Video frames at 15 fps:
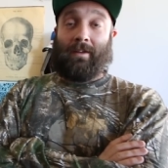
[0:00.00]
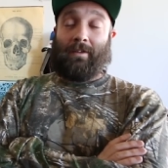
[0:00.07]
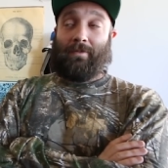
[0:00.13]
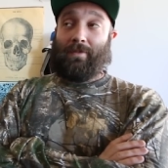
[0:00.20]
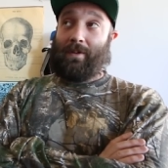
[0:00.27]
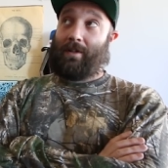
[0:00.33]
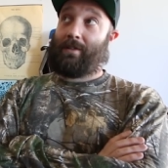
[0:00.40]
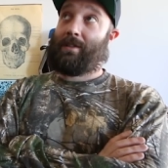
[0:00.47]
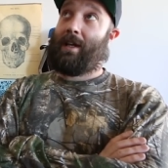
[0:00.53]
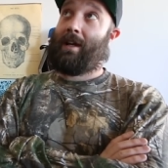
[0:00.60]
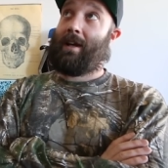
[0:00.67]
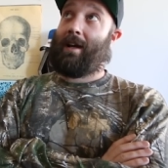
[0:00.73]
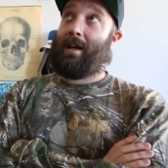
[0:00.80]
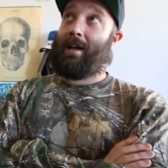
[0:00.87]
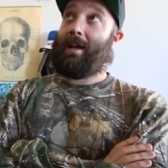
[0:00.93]
Feels
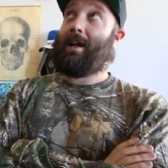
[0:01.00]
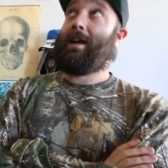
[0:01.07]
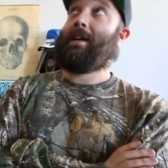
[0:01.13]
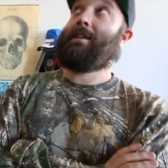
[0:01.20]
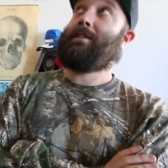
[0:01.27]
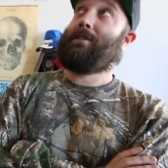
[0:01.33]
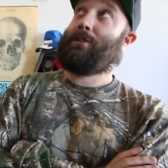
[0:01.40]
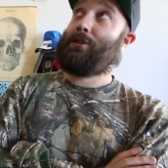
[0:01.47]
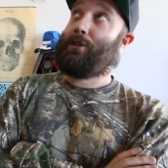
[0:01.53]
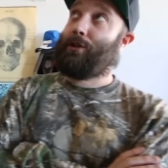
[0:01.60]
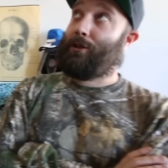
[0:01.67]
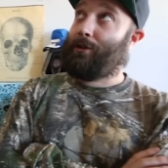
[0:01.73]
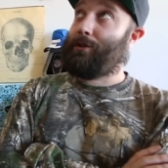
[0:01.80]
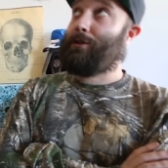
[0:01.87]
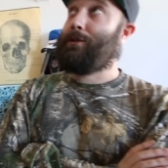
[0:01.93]
like I ate
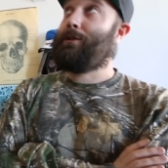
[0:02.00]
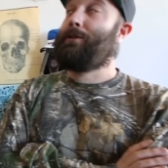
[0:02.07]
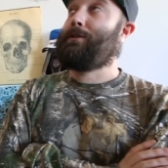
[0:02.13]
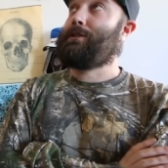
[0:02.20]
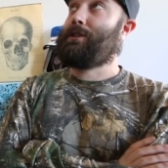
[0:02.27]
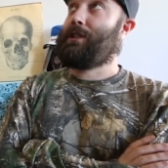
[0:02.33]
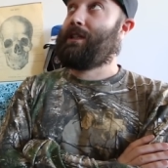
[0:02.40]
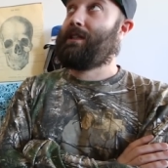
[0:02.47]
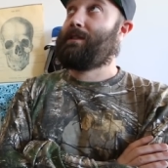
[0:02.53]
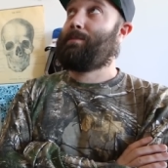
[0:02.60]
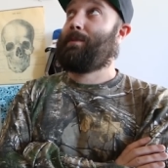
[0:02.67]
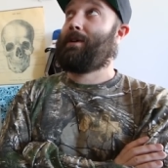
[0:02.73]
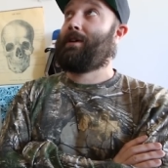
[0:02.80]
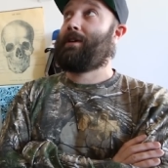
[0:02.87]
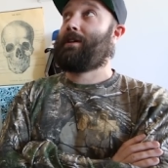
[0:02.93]
two
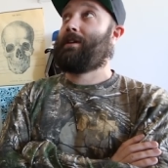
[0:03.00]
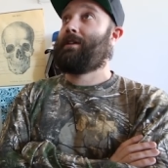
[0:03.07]
cheeseburgers,